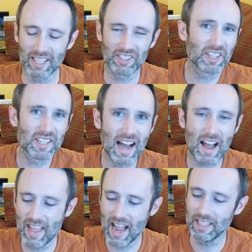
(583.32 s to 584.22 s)
it's just
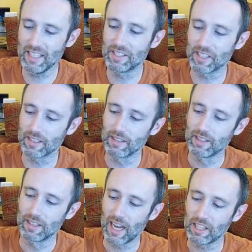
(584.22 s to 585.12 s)
not that easy.
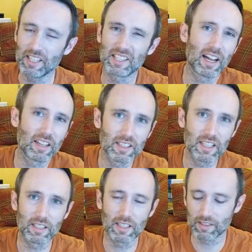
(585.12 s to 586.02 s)
At least not as
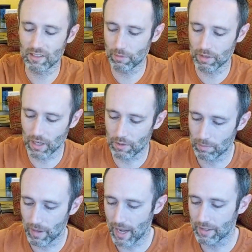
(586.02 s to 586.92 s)
easy as some of the
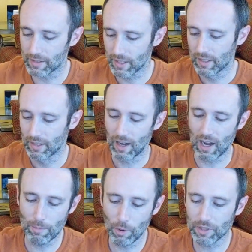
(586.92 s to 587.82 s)
other pads.
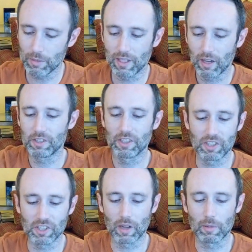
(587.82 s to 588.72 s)
Mostly because
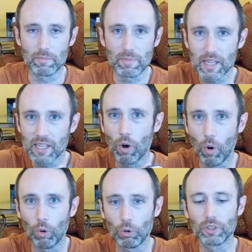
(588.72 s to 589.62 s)
it's just a big
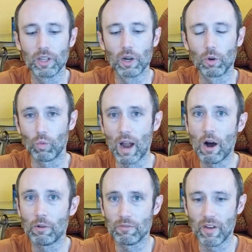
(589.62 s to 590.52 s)
old
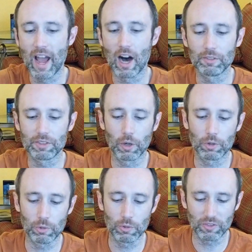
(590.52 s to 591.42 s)
round valve.
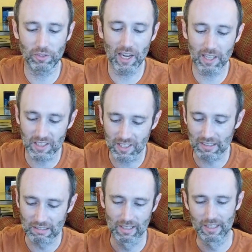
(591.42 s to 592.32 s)
So to inflate it,
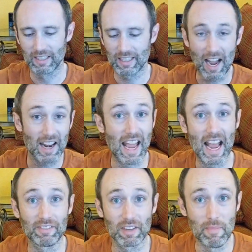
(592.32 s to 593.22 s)
you kind of
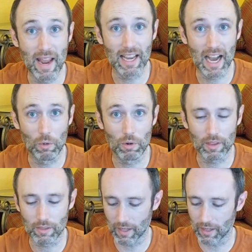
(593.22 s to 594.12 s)
have to make out with
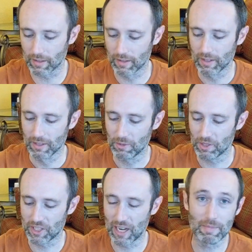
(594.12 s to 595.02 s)
the thing,
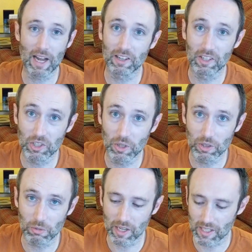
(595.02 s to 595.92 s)
which I'm not going to show
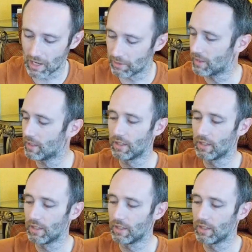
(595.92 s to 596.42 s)
you right now.